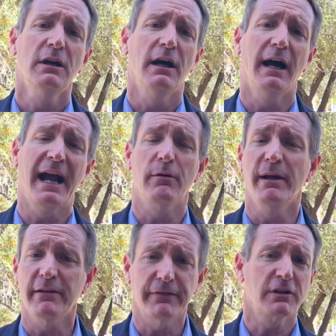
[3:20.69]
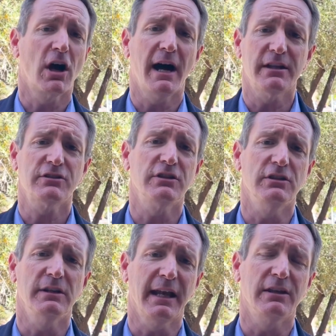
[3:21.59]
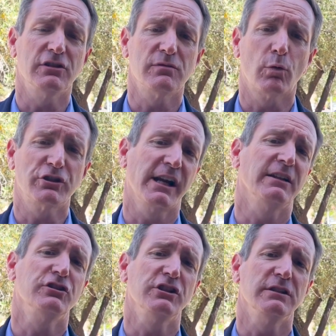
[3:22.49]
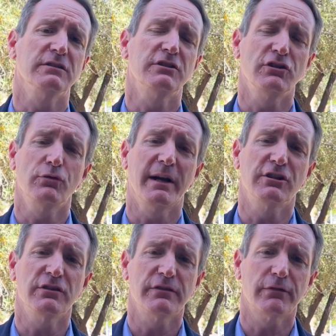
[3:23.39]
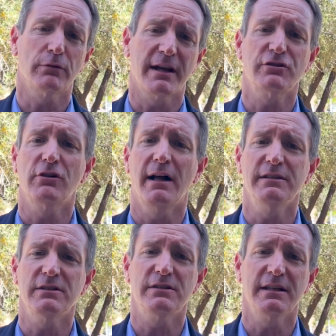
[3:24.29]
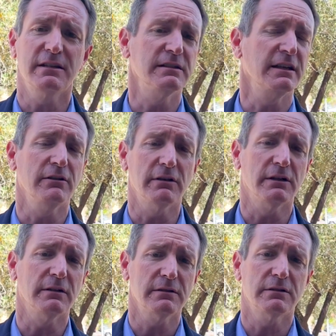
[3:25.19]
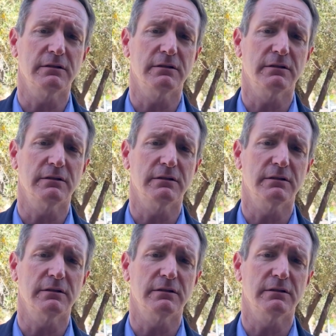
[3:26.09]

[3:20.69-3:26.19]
higher benefit costs, and just more challenging situations for restaurants as they continue to